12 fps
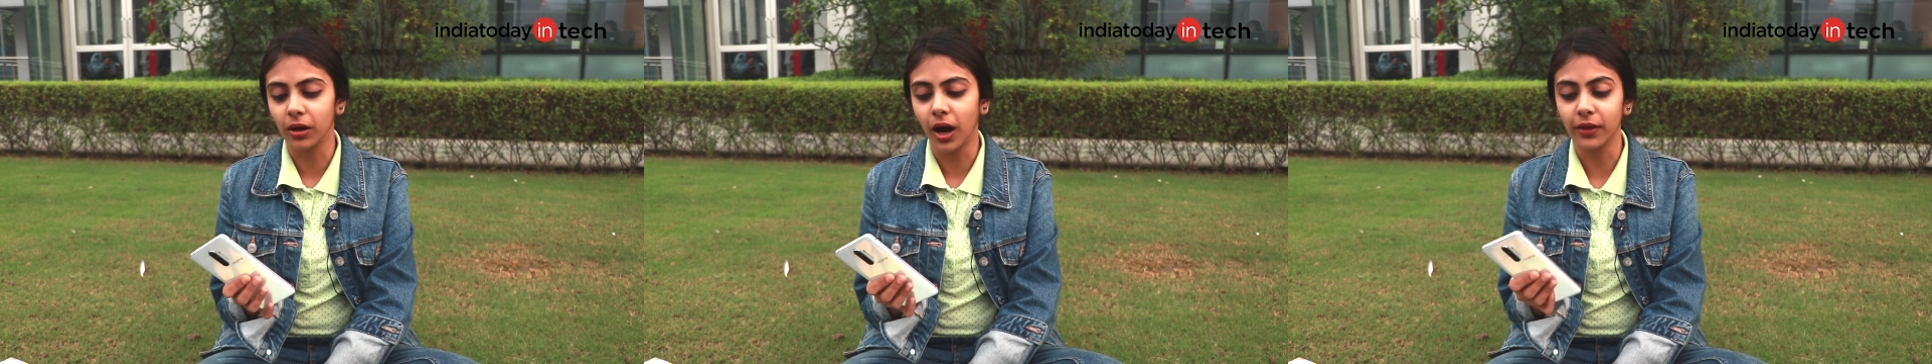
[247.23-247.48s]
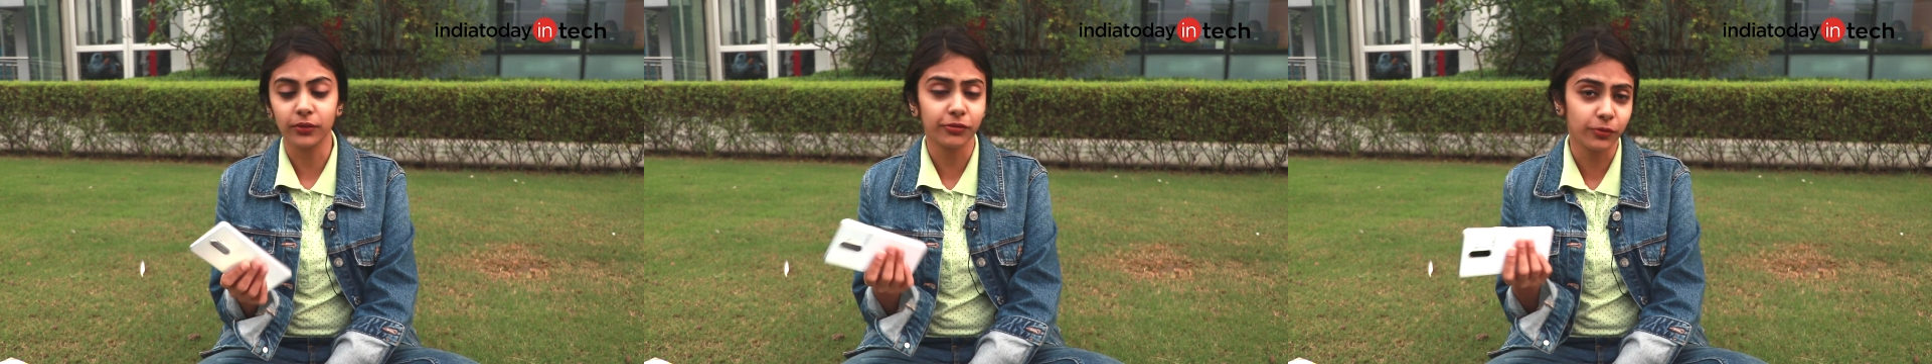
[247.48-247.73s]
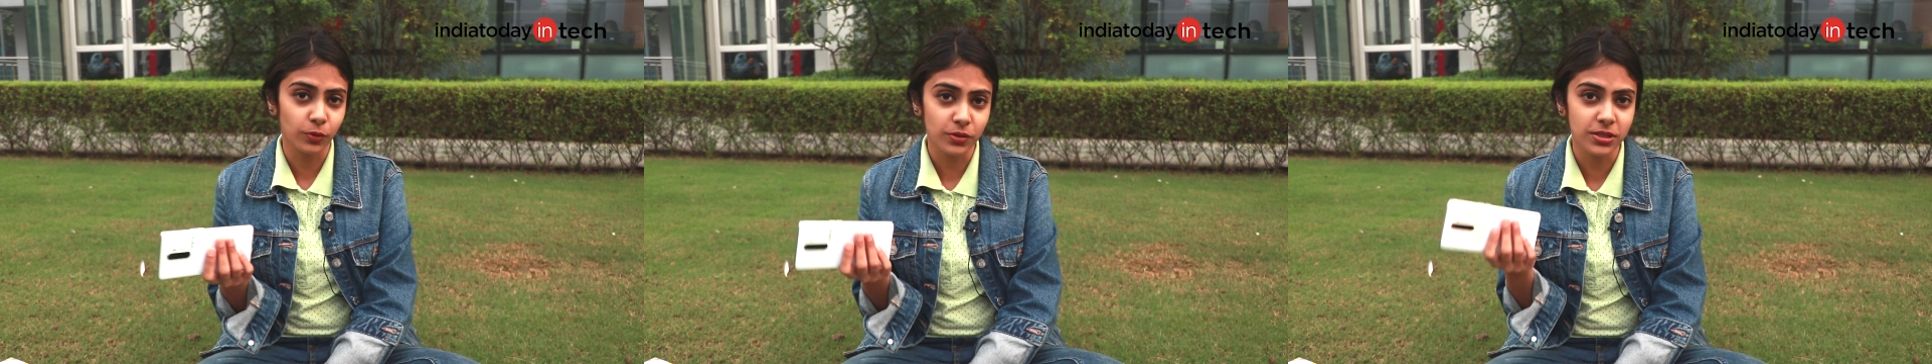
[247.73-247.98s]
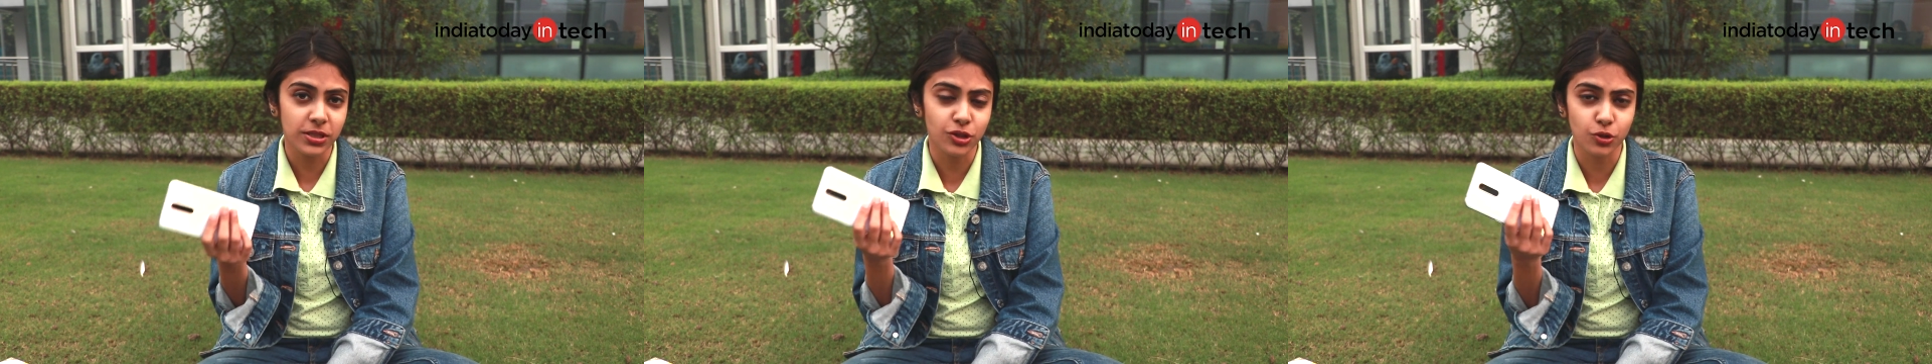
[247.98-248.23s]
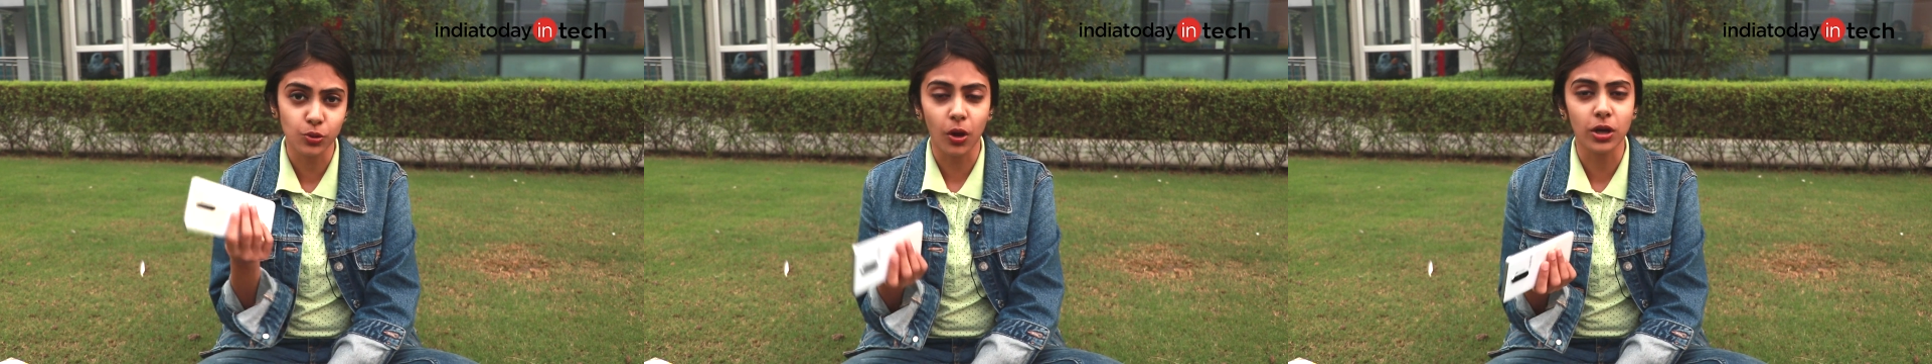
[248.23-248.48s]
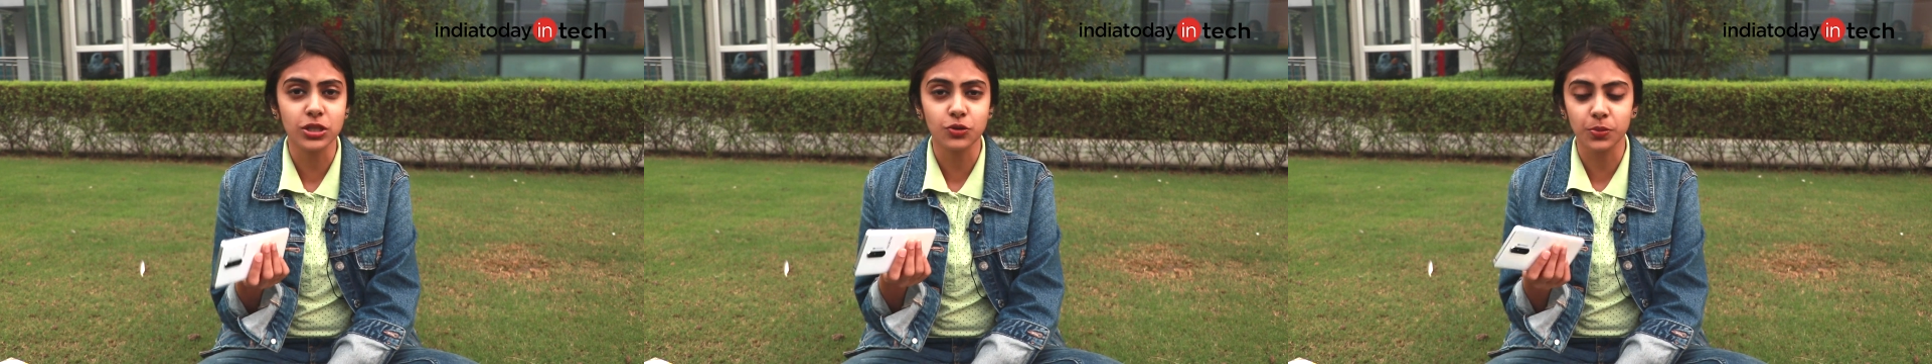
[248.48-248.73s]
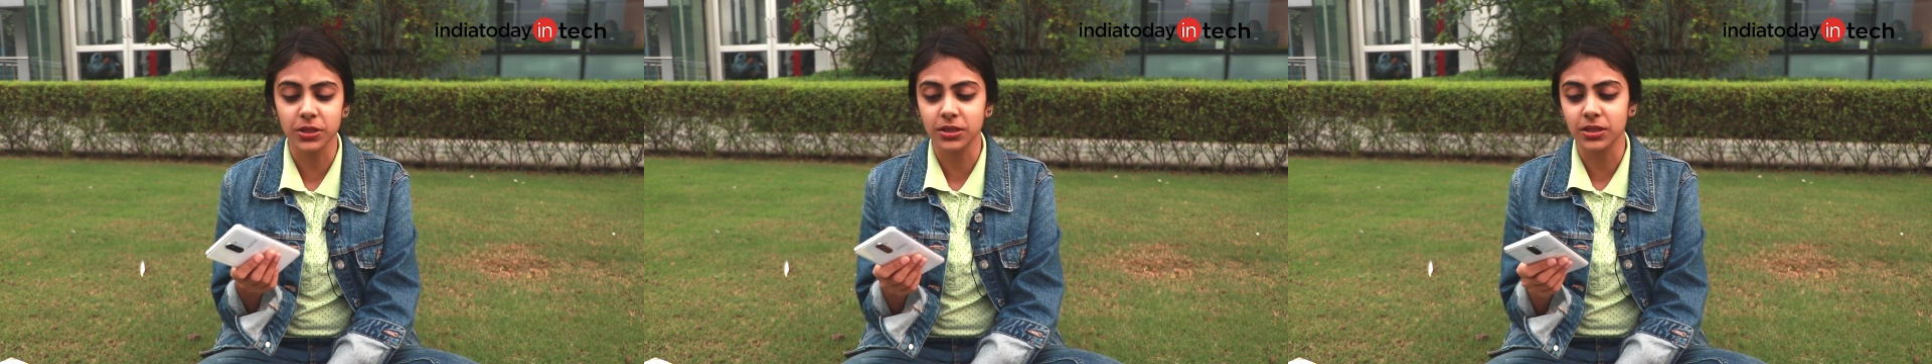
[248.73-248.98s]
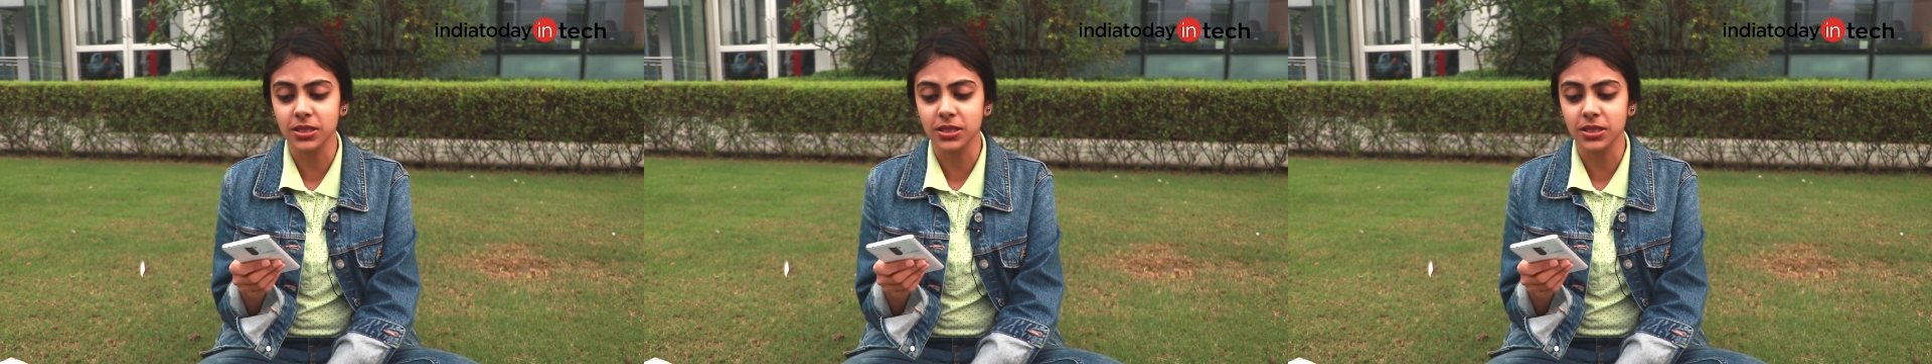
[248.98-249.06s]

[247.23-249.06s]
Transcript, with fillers: are the phones to launch with